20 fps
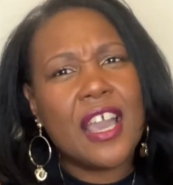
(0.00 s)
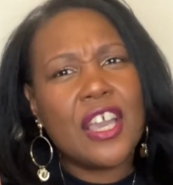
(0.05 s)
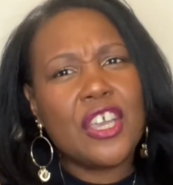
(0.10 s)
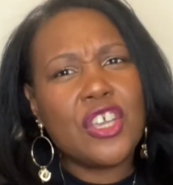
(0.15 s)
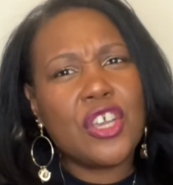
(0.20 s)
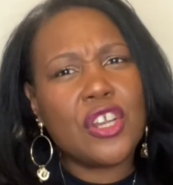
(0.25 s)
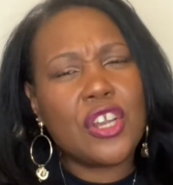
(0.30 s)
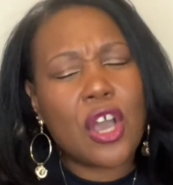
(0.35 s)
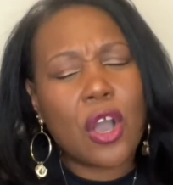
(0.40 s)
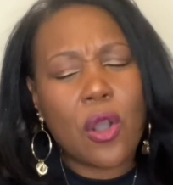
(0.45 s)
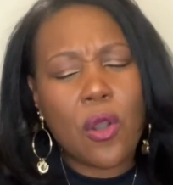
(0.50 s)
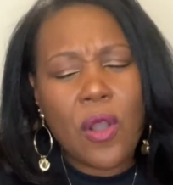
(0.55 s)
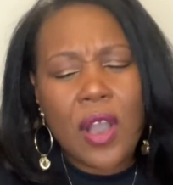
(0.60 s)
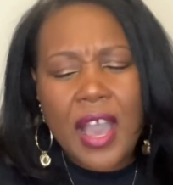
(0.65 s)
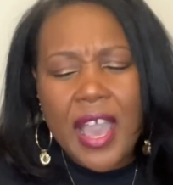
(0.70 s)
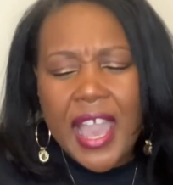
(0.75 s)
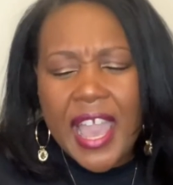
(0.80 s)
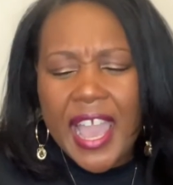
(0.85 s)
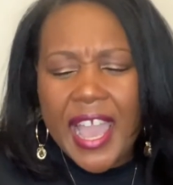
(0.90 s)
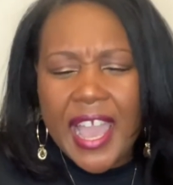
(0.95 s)
and
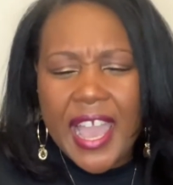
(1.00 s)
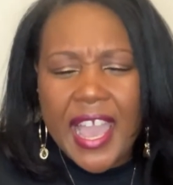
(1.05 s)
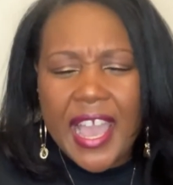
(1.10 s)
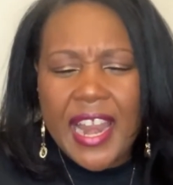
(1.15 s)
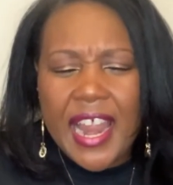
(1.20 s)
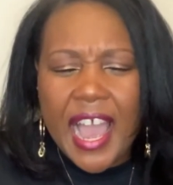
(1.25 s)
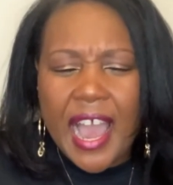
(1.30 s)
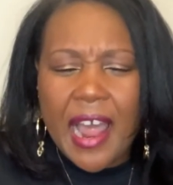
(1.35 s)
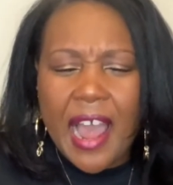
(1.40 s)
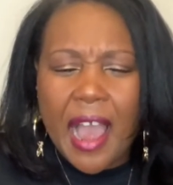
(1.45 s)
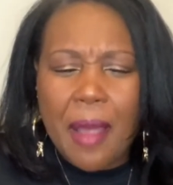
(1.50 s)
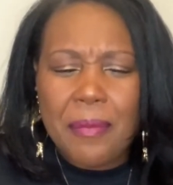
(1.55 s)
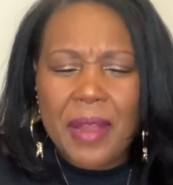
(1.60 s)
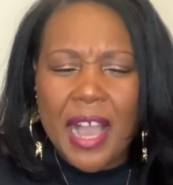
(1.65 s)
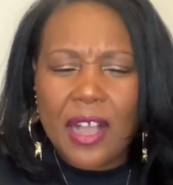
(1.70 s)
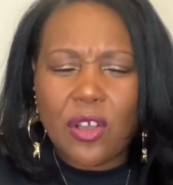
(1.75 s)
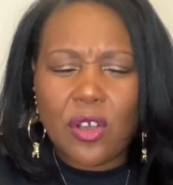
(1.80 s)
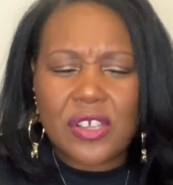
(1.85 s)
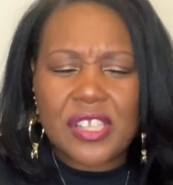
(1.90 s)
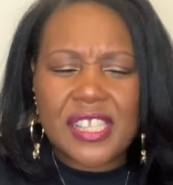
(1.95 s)
I'm
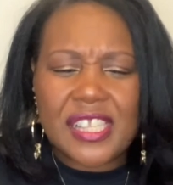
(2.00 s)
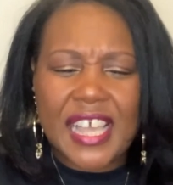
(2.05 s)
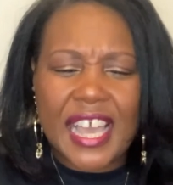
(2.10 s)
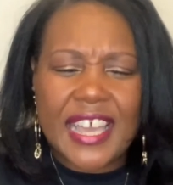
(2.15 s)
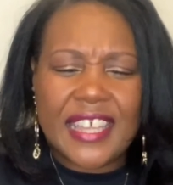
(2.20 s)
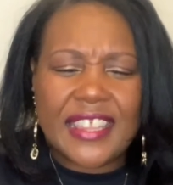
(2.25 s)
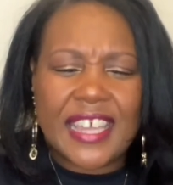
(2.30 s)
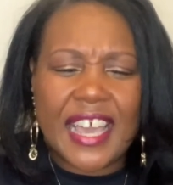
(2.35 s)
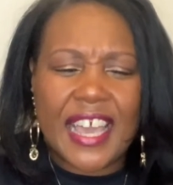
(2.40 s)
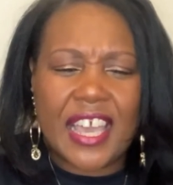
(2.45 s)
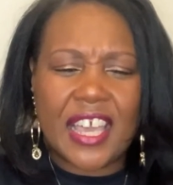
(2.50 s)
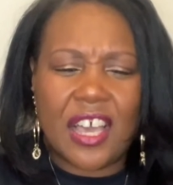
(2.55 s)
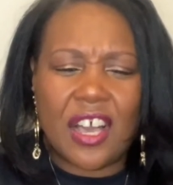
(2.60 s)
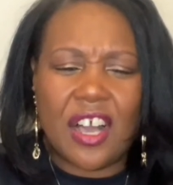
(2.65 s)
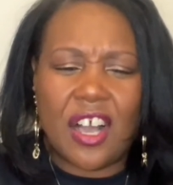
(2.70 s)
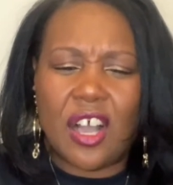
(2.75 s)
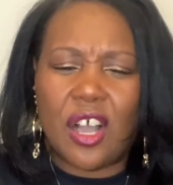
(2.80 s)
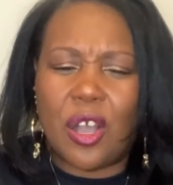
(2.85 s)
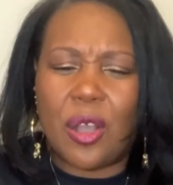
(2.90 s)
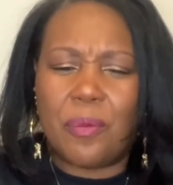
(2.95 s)
not going to say
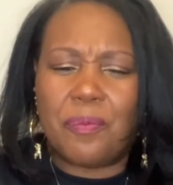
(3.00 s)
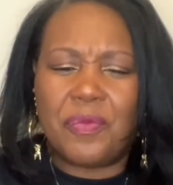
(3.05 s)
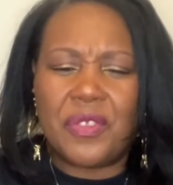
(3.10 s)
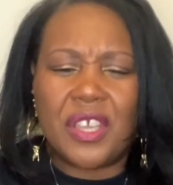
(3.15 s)
that